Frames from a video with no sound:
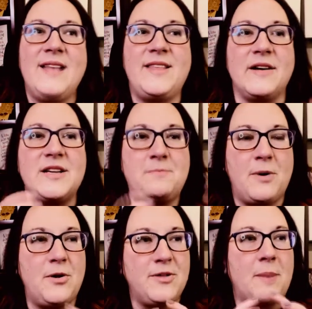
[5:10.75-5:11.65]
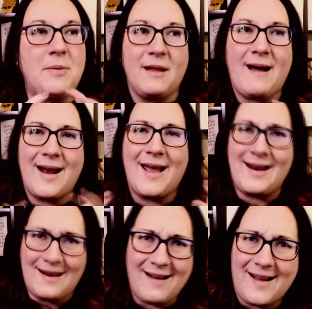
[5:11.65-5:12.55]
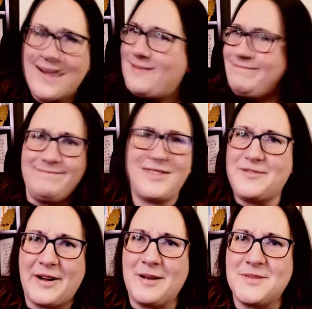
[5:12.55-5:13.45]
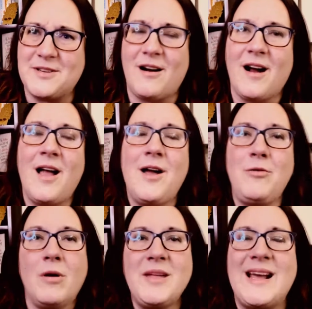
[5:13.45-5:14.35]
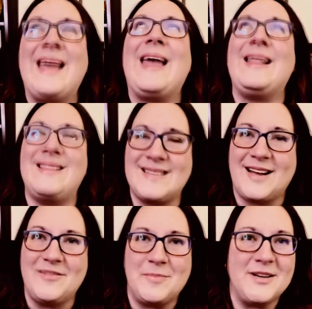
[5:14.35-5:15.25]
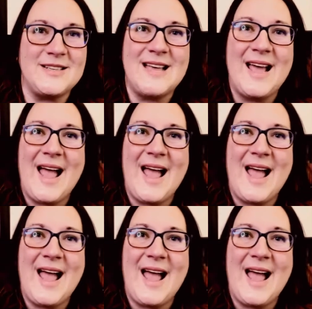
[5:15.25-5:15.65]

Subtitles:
There is both a plot and not. It's very bizarre. Normally, I hate these kind of books.